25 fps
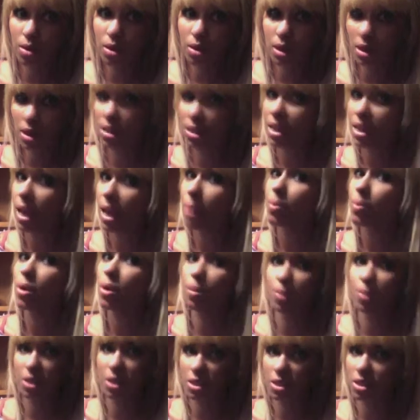It's happened a
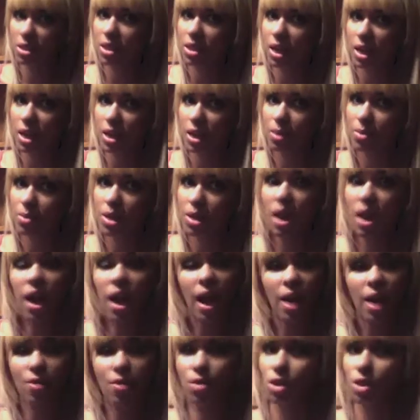bunch of times.
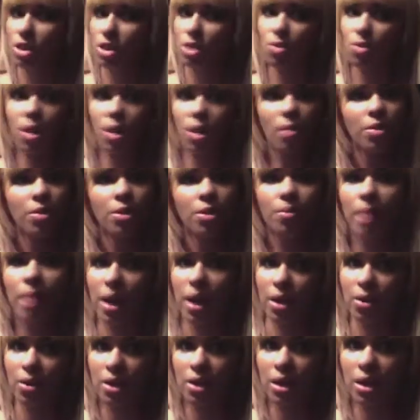I've gone to Raw with a
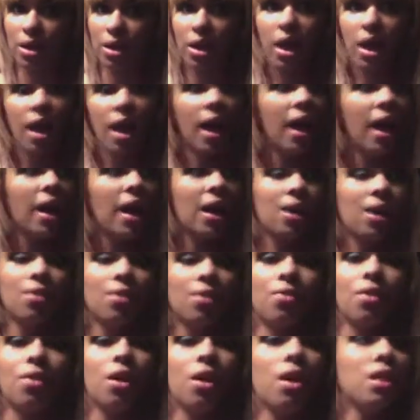migraine. I've
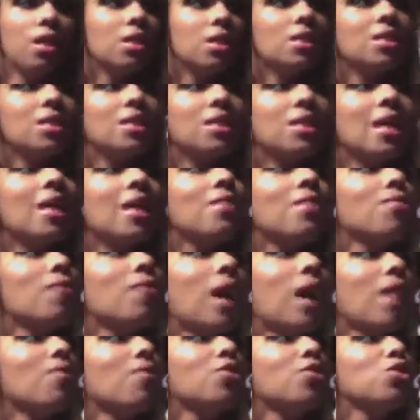
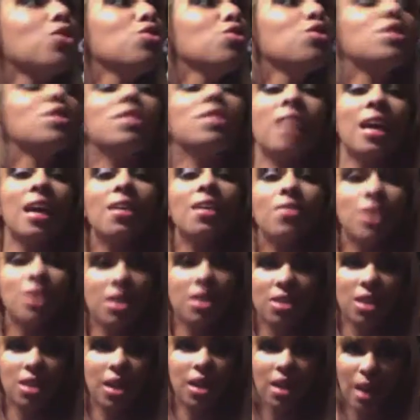used
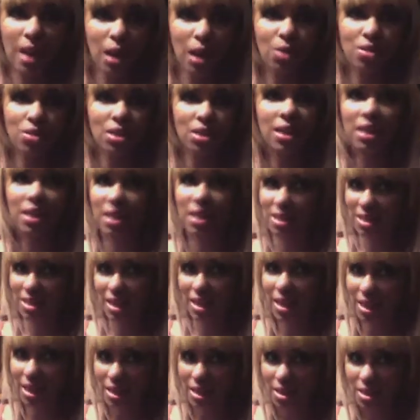savings account to get
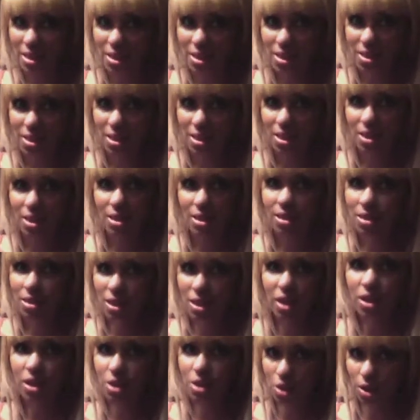tickets
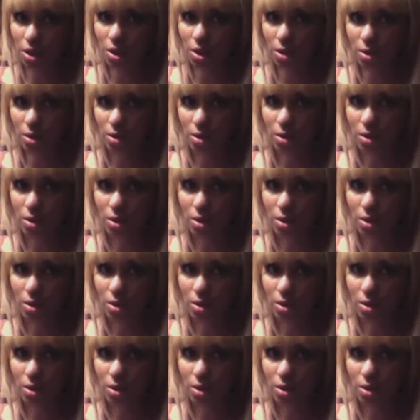to a show.